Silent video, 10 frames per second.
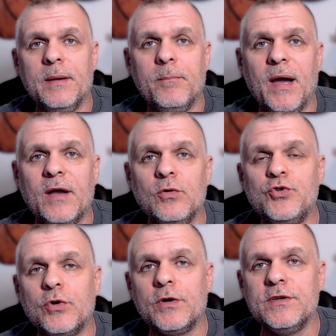Michael
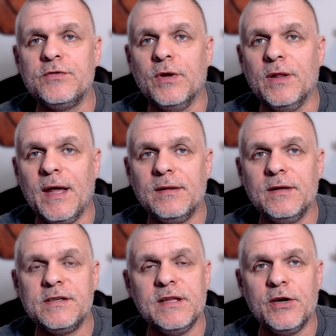Jordan's
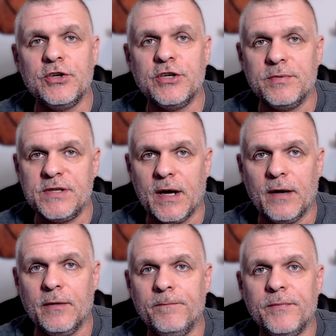relentless leadership
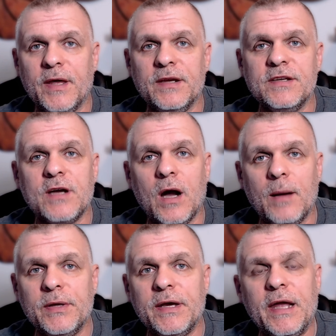style and his
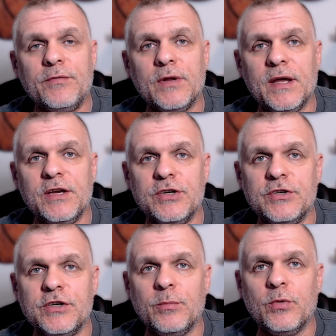complicated
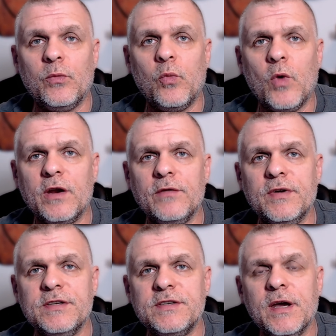relationship with one of
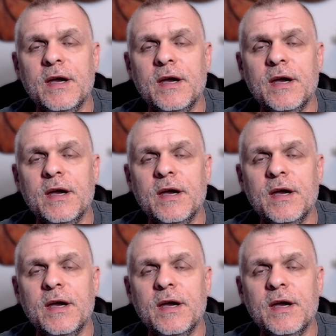his